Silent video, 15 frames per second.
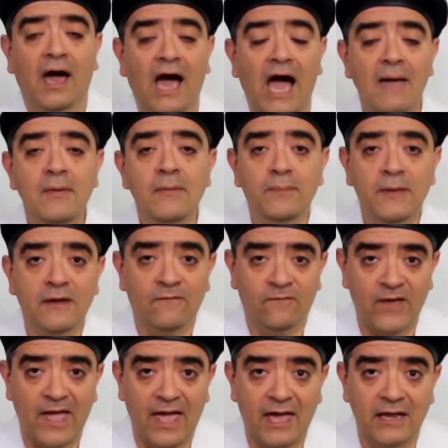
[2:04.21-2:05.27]
I'm a big
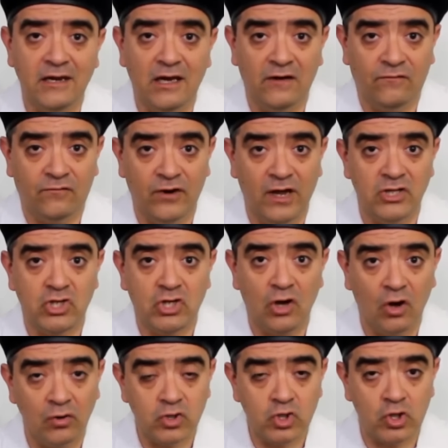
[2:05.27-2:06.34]
fan of French
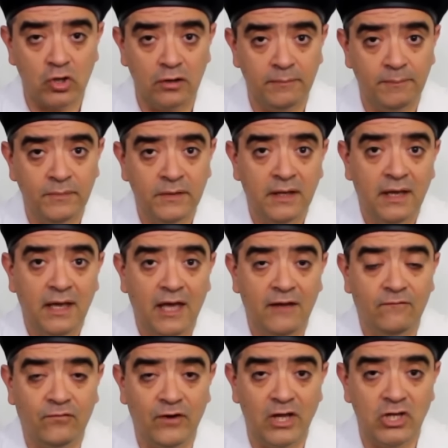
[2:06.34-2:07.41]
culture
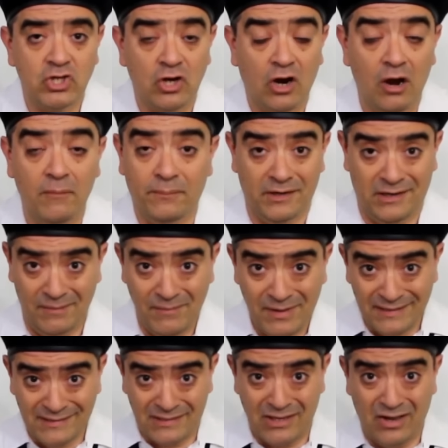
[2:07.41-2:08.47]
and French art, but let me
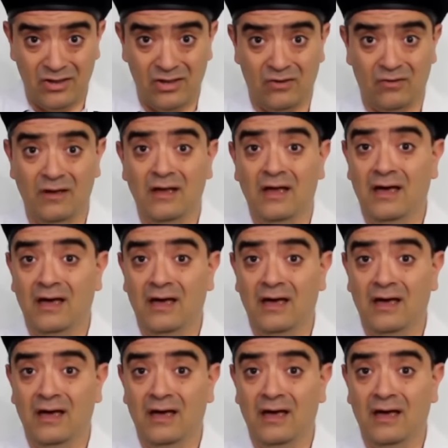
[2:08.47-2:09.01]
just tell you,